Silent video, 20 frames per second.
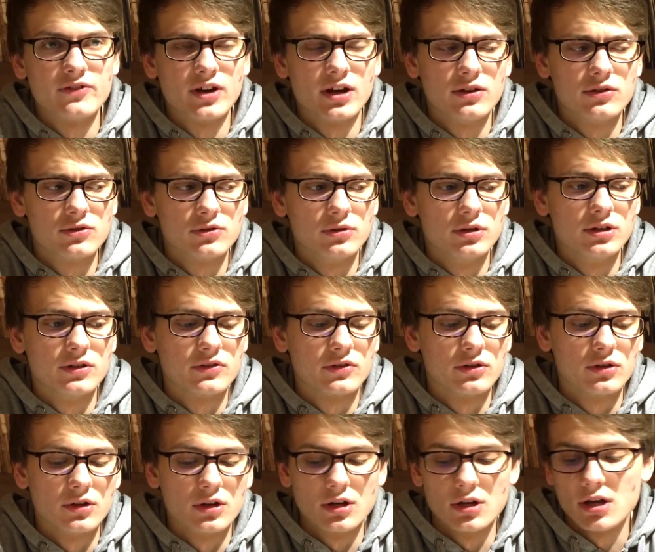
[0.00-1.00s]
into it.
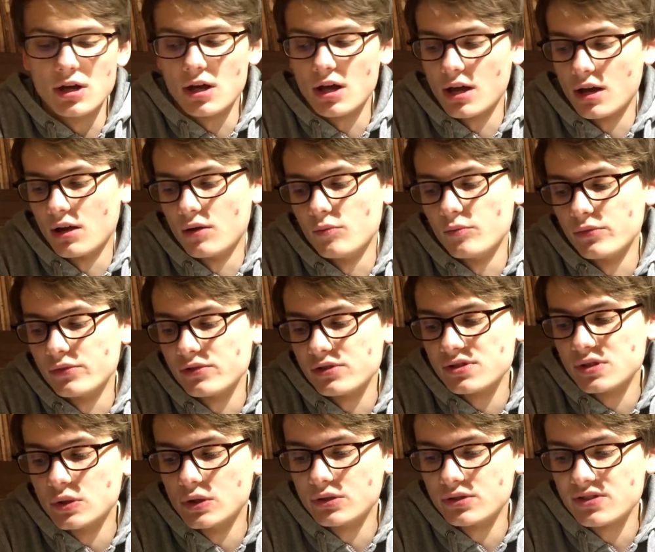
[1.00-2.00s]

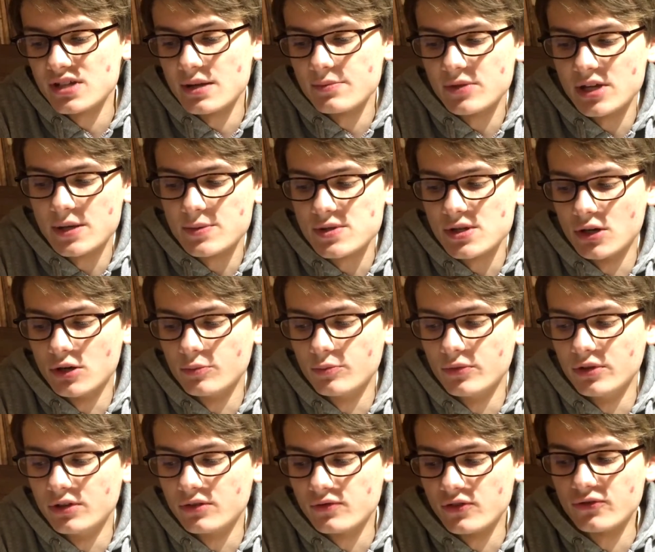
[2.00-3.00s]
So you sometimes
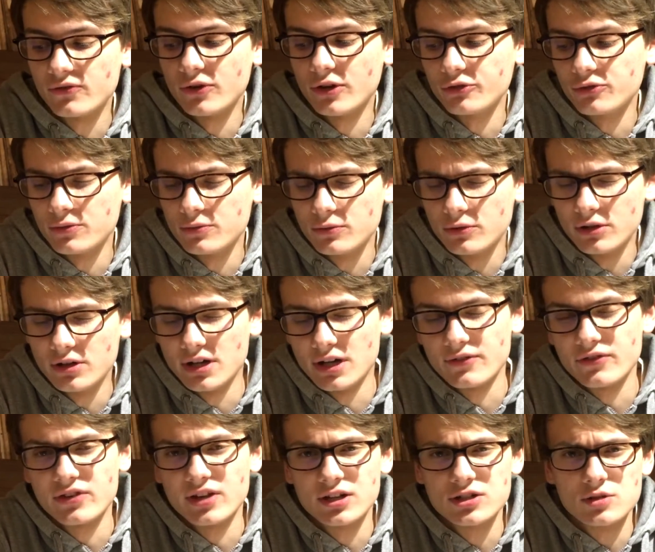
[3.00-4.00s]
open it. The third one wouldn't
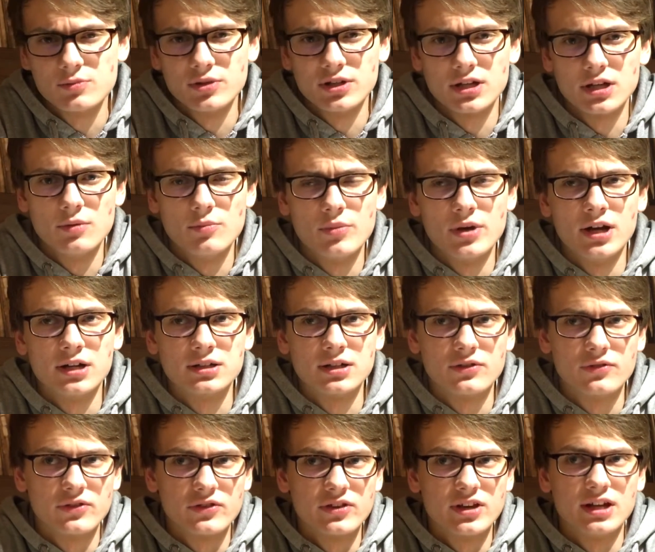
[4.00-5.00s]
have such a big impact
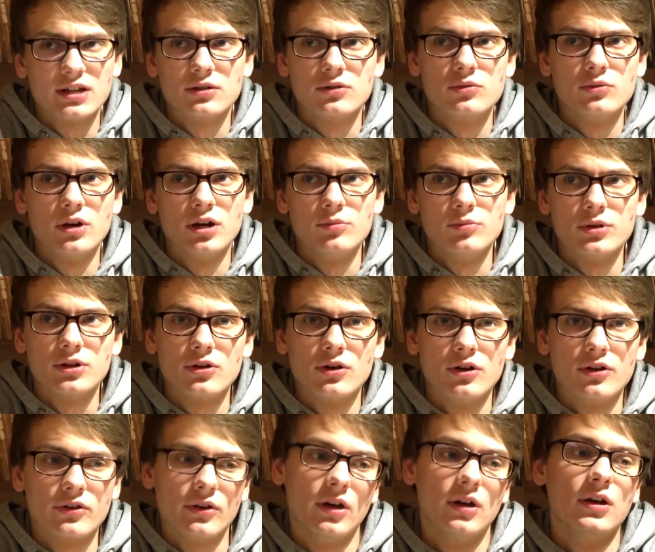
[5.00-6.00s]
as the second one
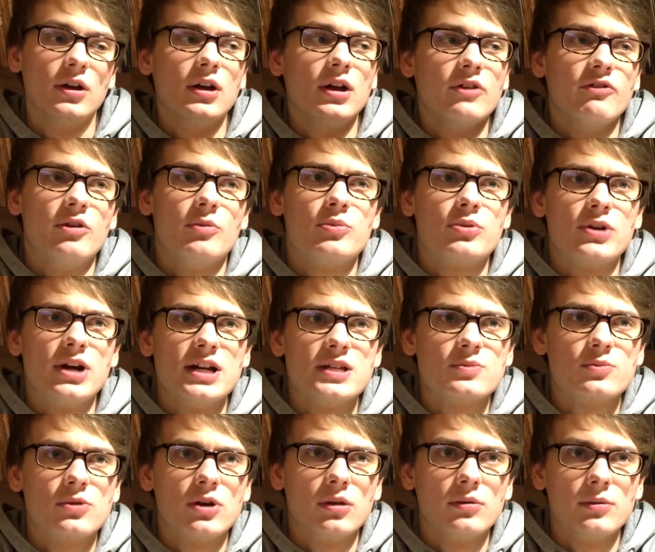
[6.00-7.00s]
because the price
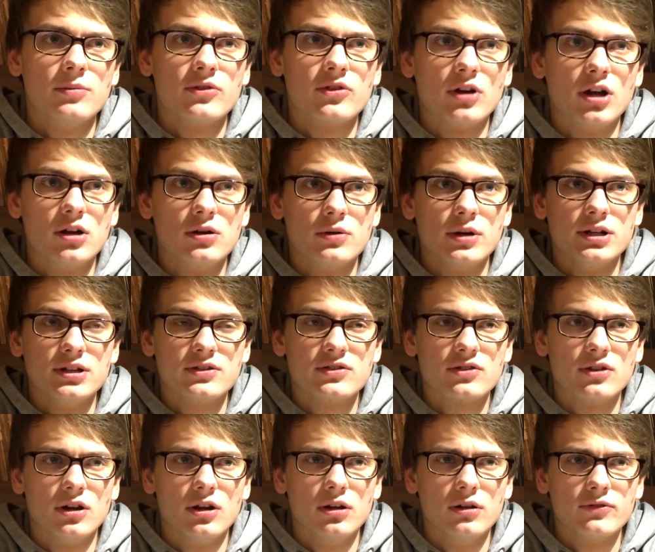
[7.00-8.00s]
problem's already
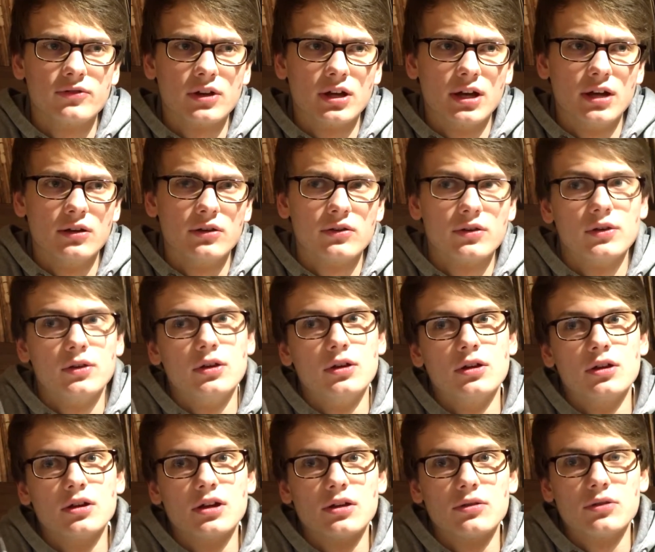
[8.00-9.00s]
solved, and
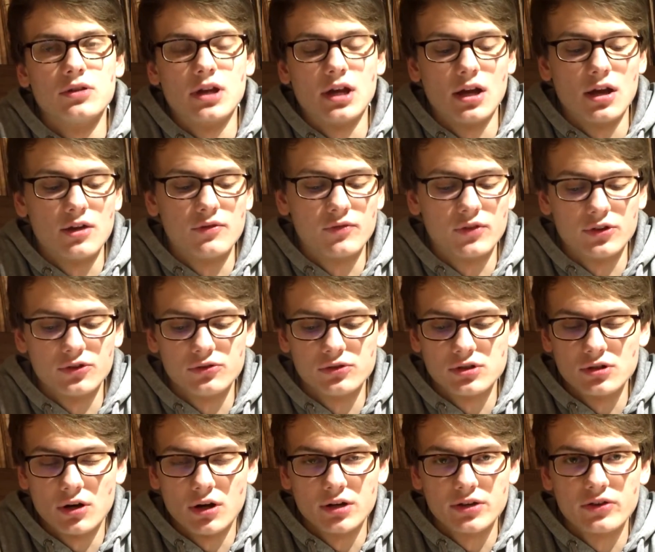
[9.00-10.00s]
yeah,
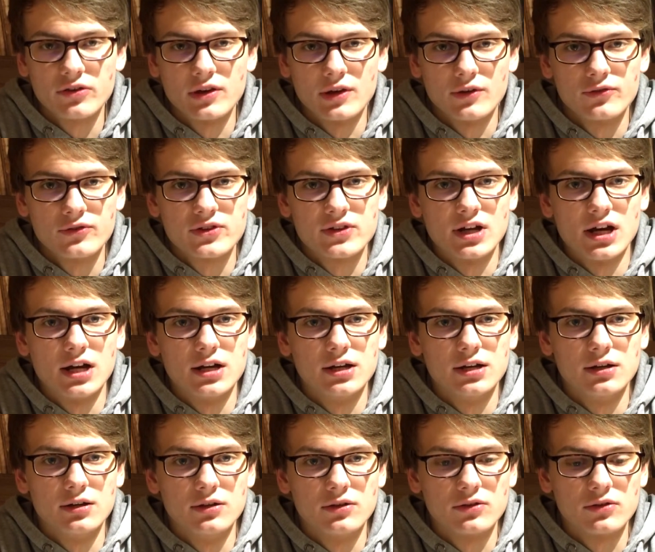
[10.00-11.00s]
the odds of
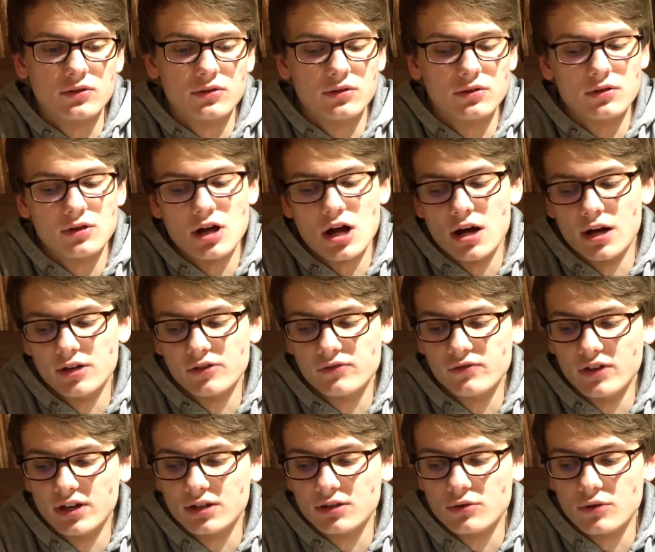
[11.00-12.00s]
starting it aren't
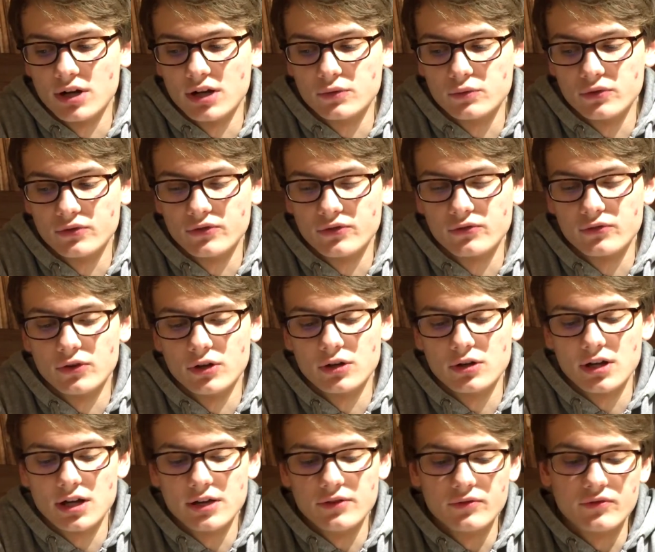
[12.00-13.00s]
that great
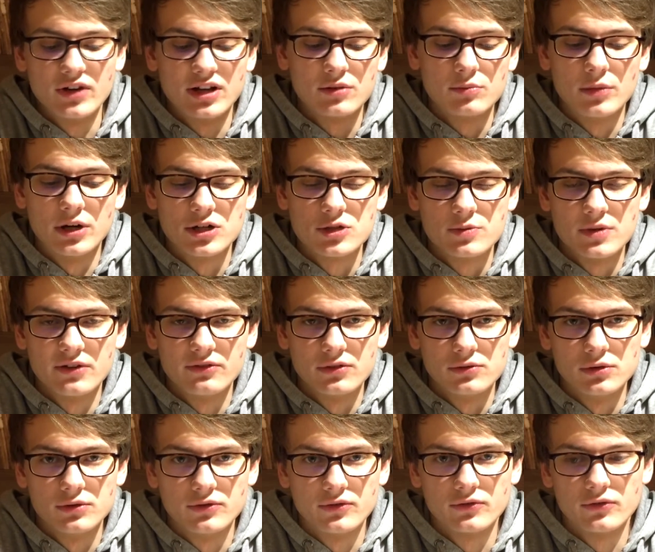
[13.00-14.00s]
aren't that much better
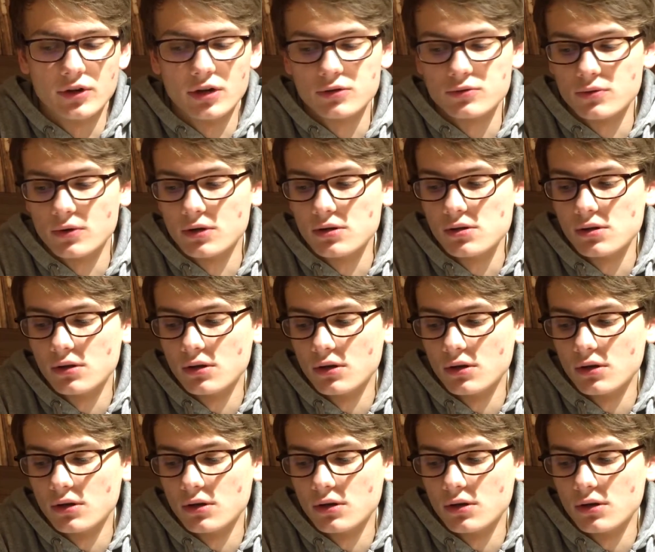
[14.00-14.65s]
with the third one.